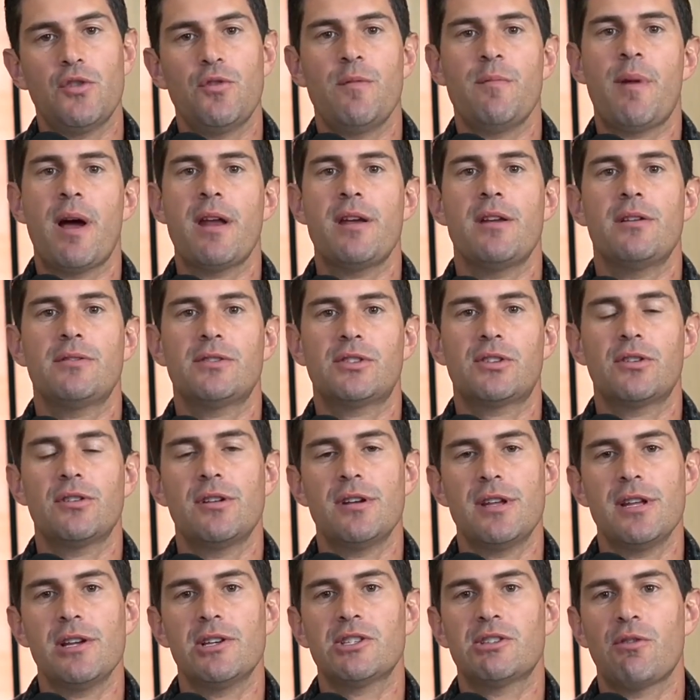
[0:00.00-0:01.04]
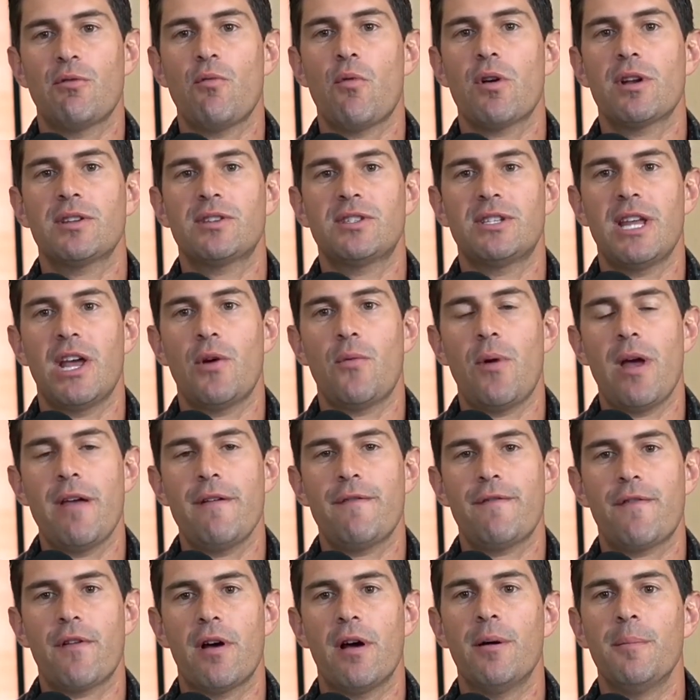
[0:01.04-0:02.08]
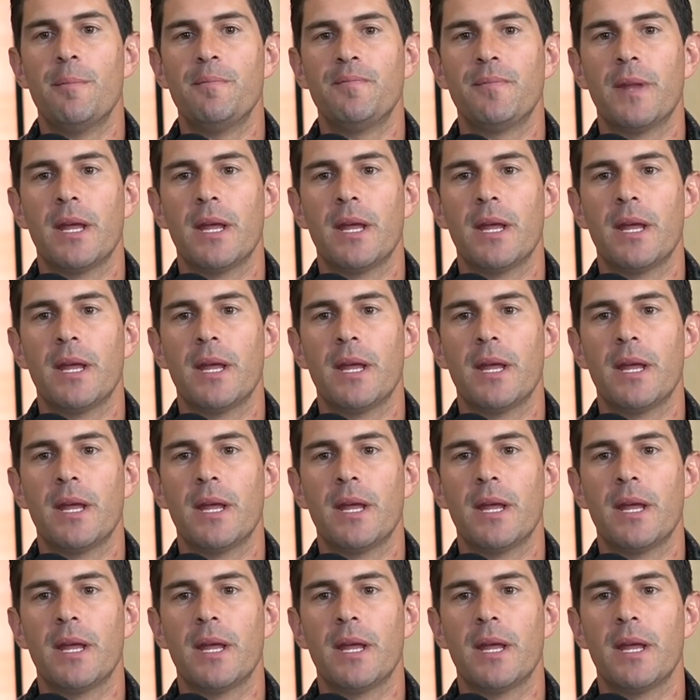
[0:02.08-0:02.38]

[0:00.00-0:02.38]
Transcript: We might know certain deals that we want to stay away from.